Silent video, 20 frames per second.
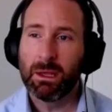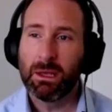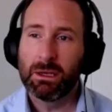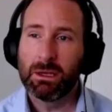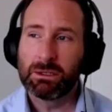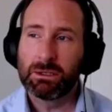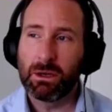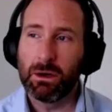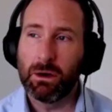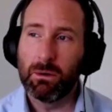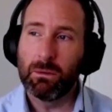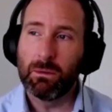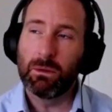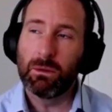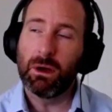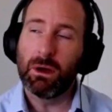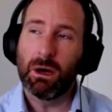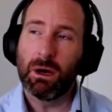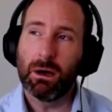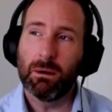So
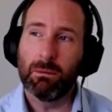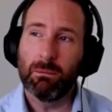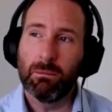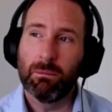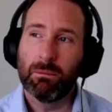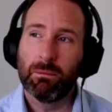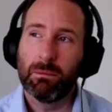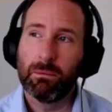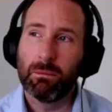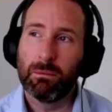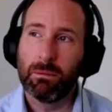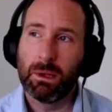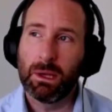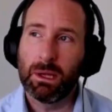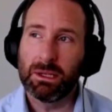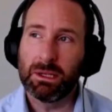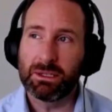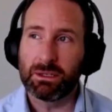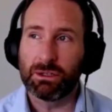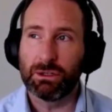
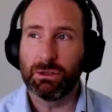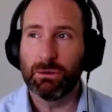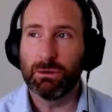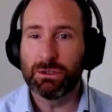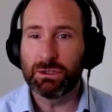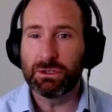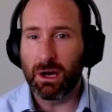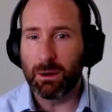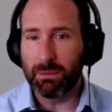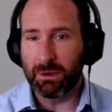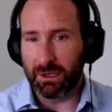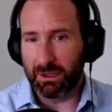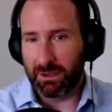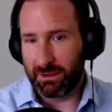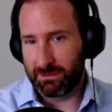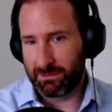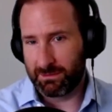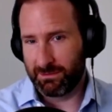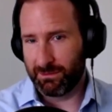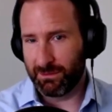it's a huge
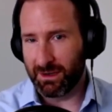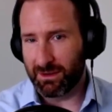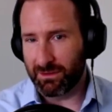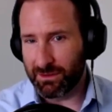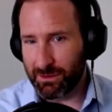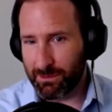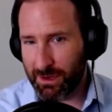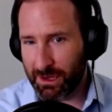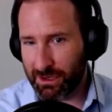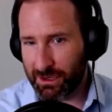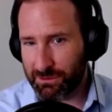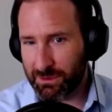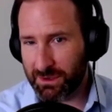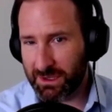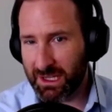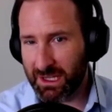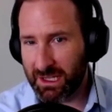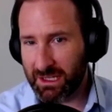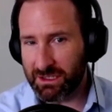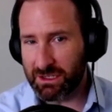topic, revenue management,
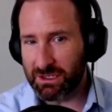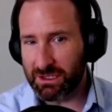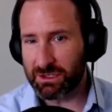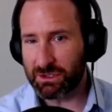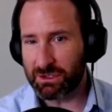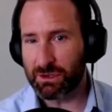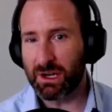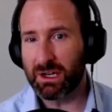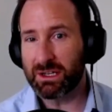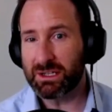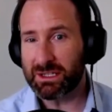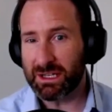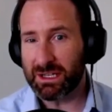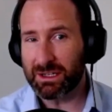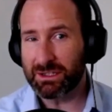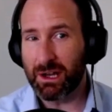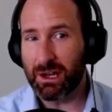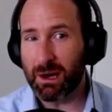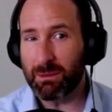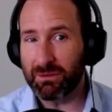and to try to stay on
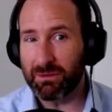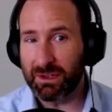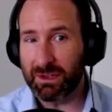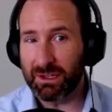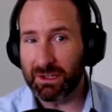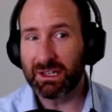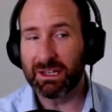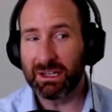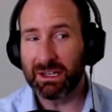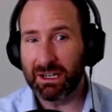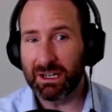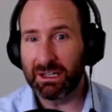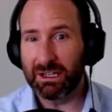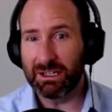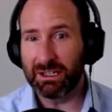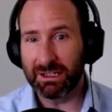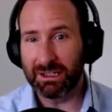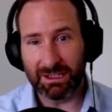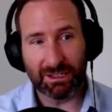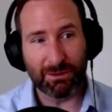top of it,
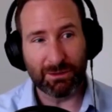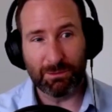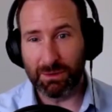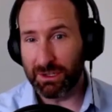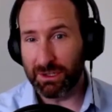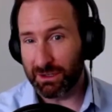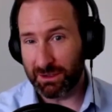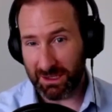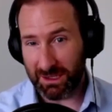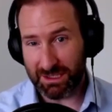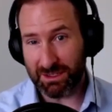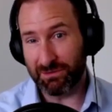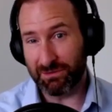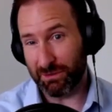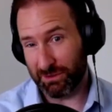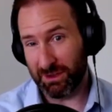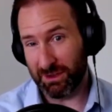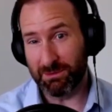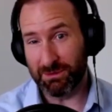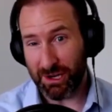it could be that's a
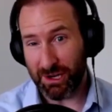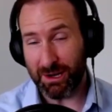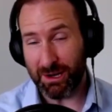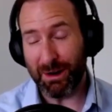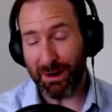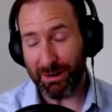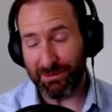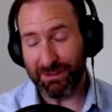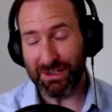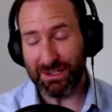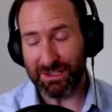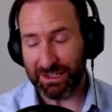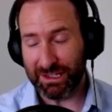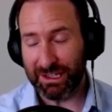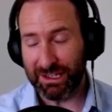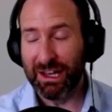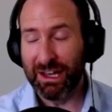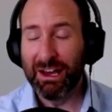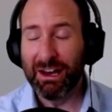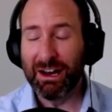full-time job, obviously.
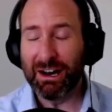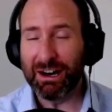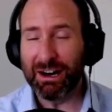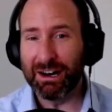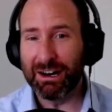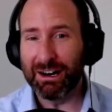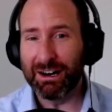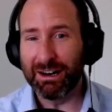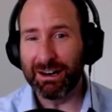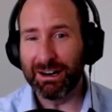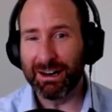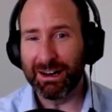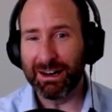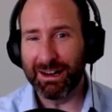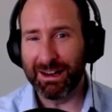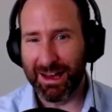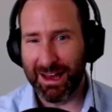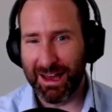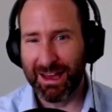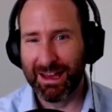
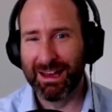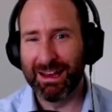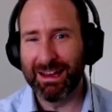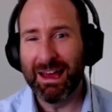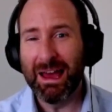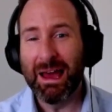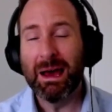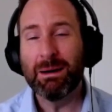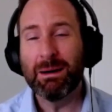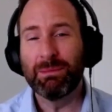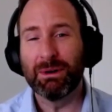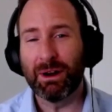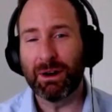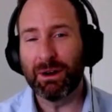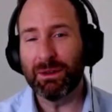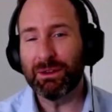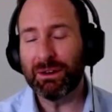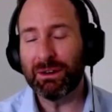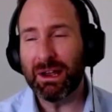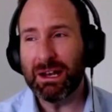But are
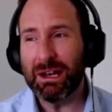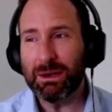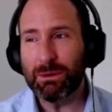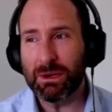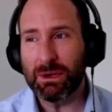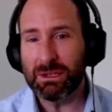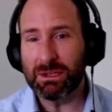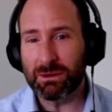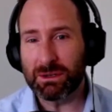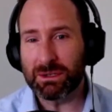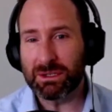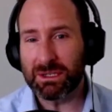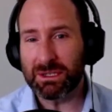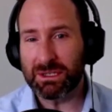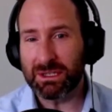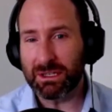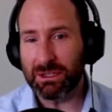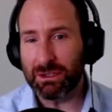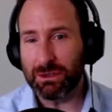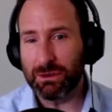there any resources
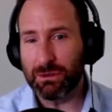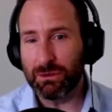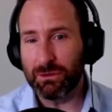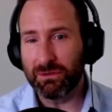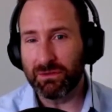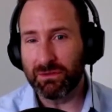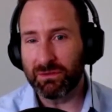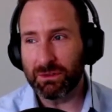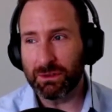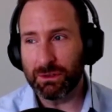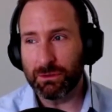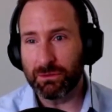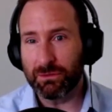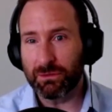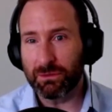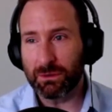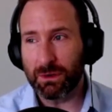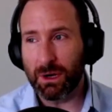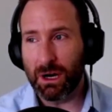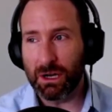that you've
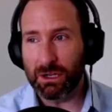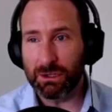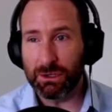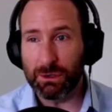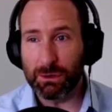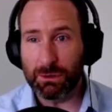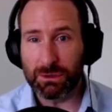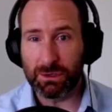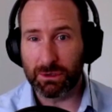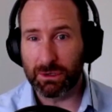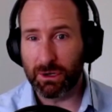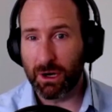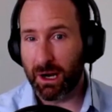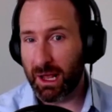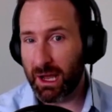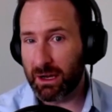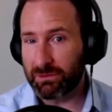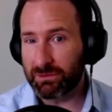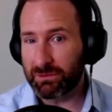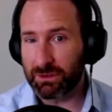used or gone
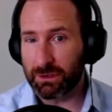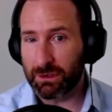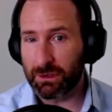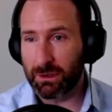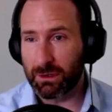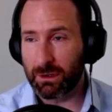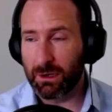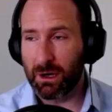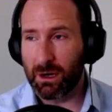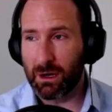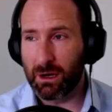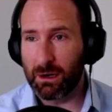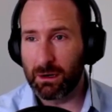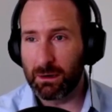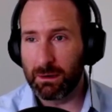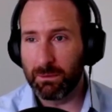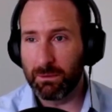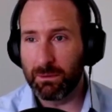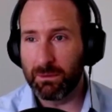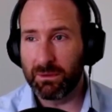after
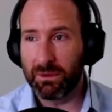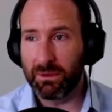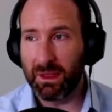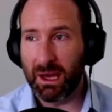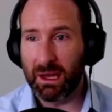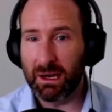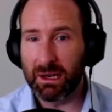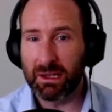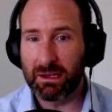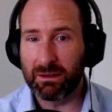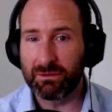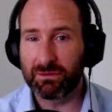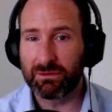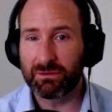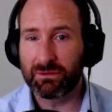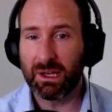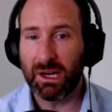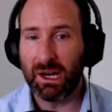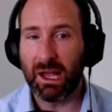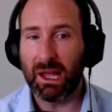that have
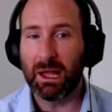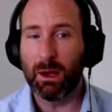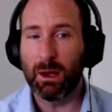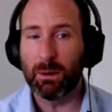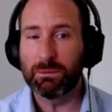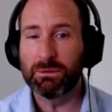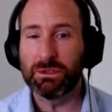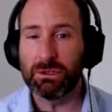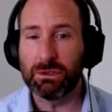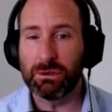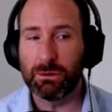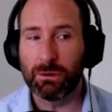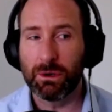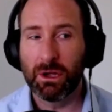kind of helped you